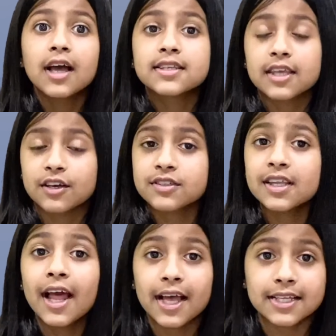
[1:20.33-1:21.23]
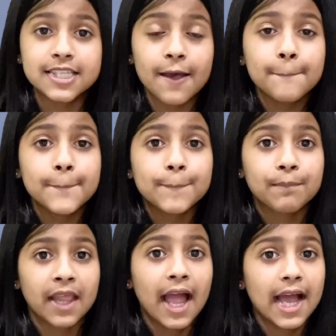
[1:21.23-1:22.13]
tails and heads,
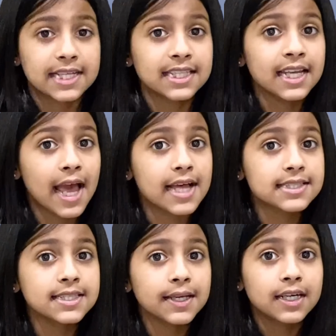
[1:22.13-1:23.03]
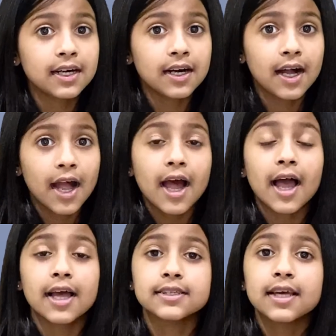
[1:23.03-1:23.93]
heads and heads,
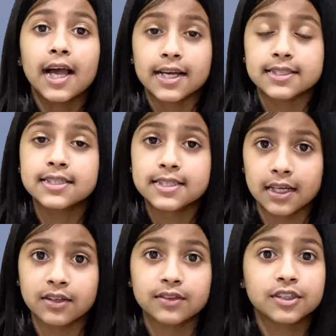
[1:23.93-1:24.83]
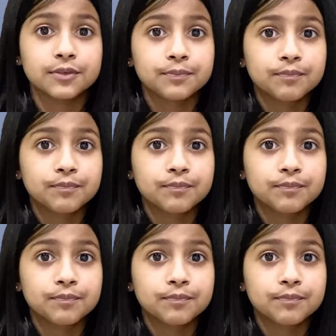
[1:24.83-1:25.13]
and heads and tails.